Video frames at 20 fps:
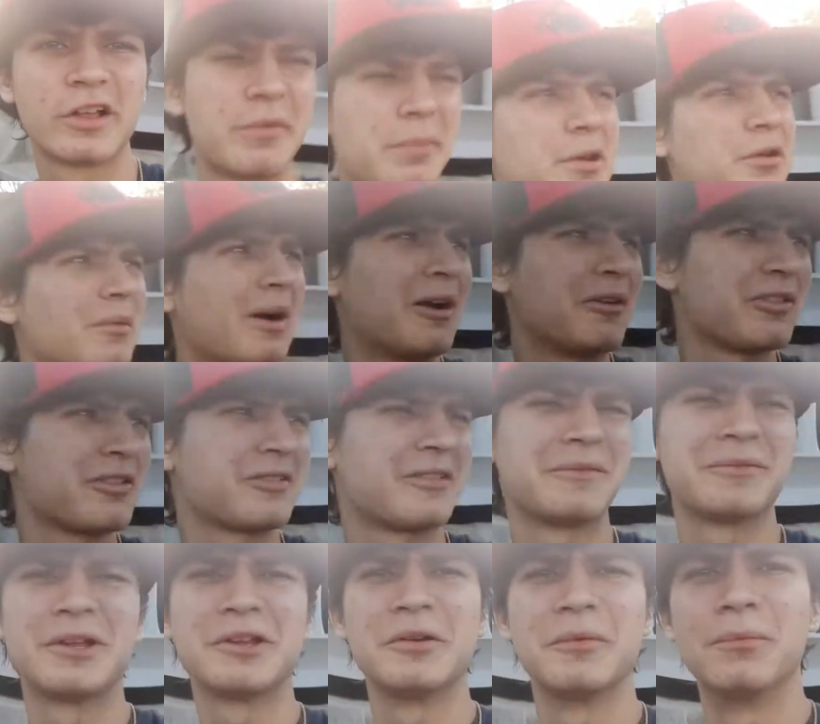It's been a while since
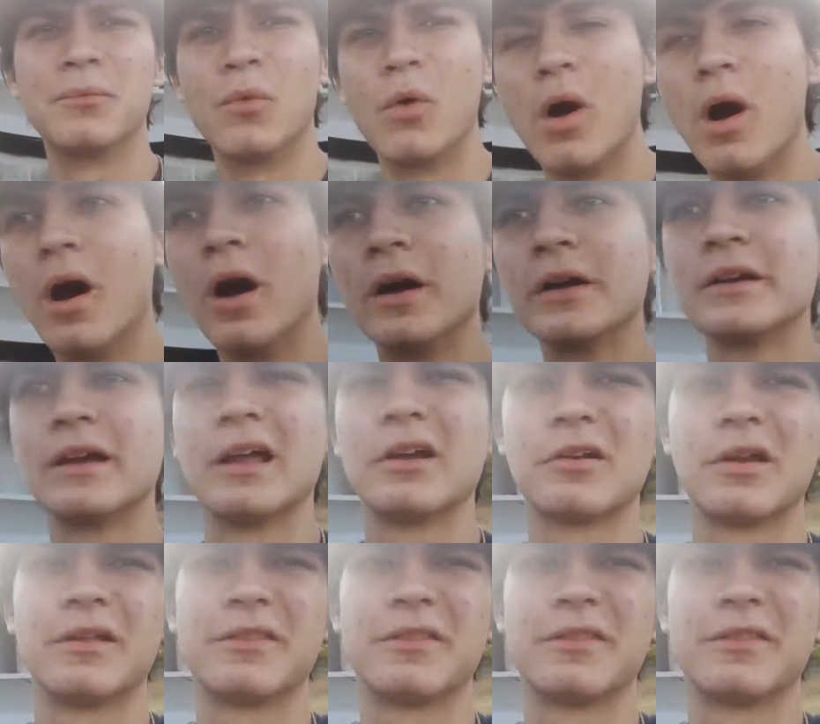I've done a vlog.